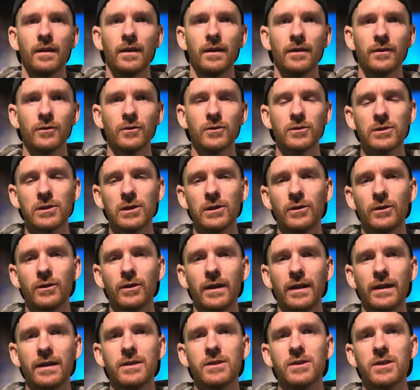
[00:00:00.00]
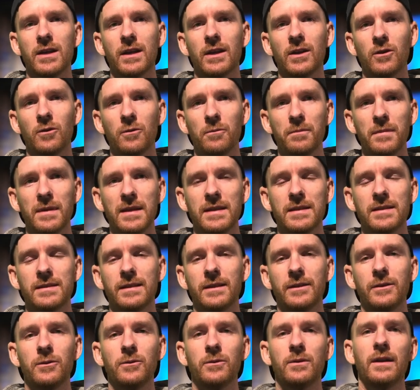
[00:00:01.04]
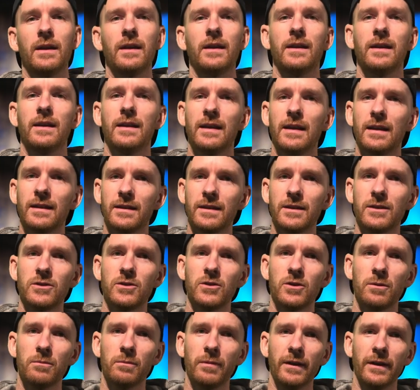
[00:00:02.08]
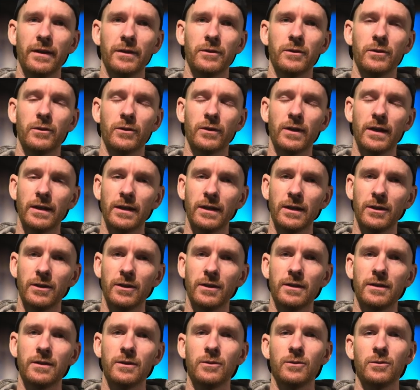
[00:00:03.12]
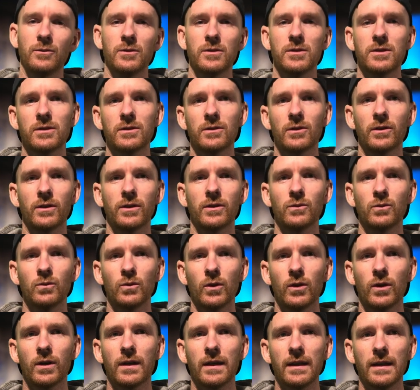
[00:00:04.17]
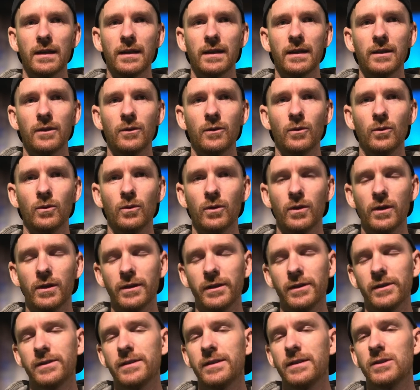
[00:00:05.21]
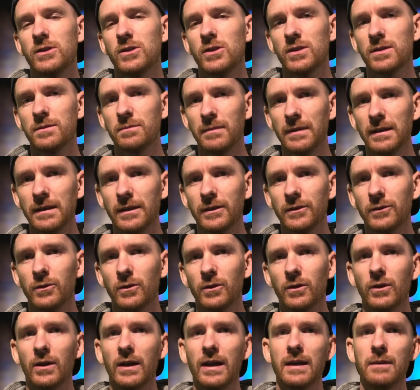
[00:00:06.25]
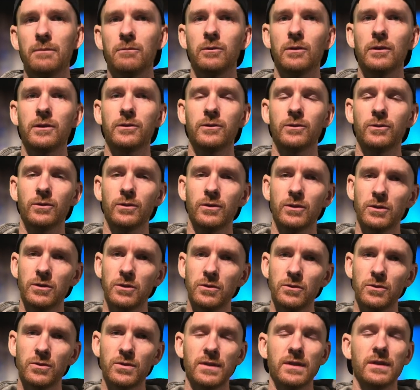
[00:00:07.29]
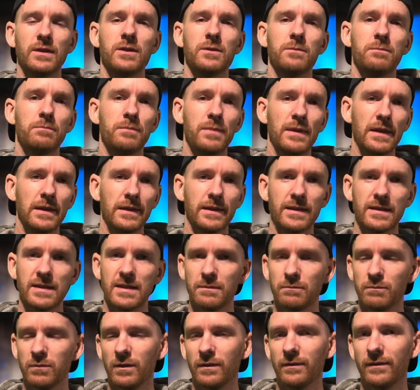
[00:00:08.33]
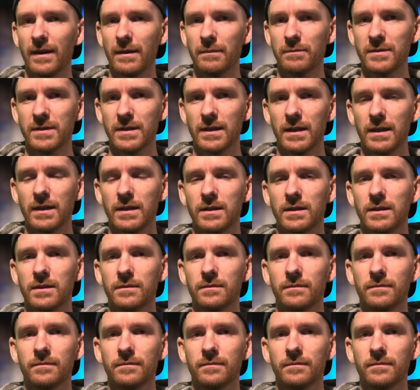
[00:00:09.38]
Does learning Django means that you can get the job and that you're ready to start working or does it just mean that you're able to use it to build a simple website?